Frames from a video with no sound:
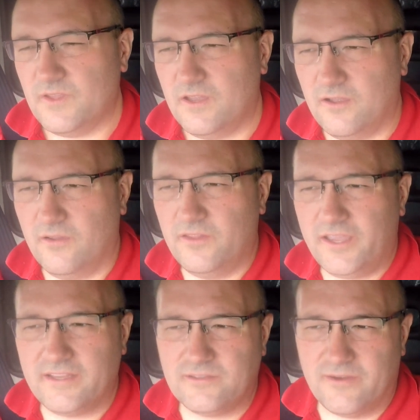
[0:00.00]
on the
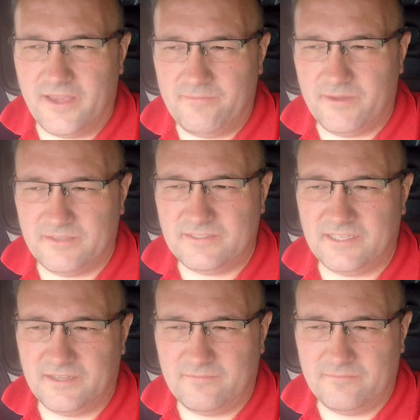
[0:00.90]
getaway, but
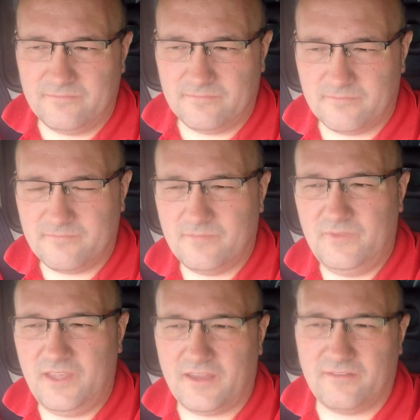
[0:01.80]

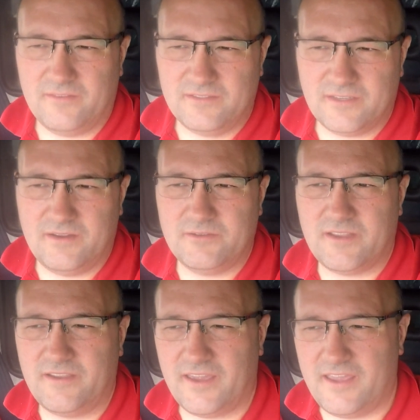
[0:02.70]
yeah, it was
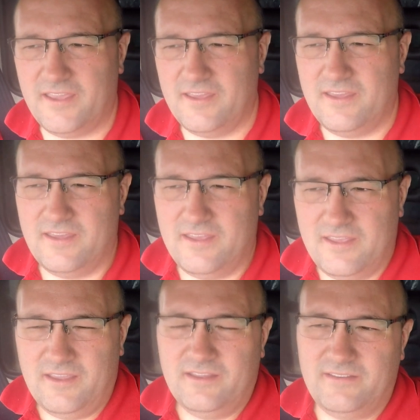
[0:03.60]
okay.
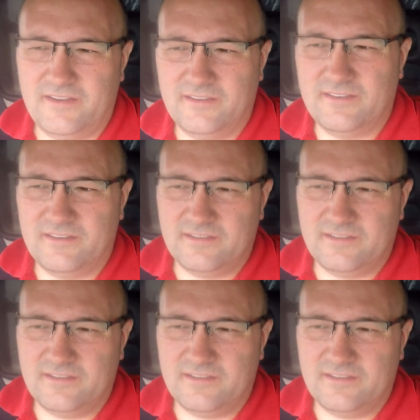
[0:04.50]
Didn't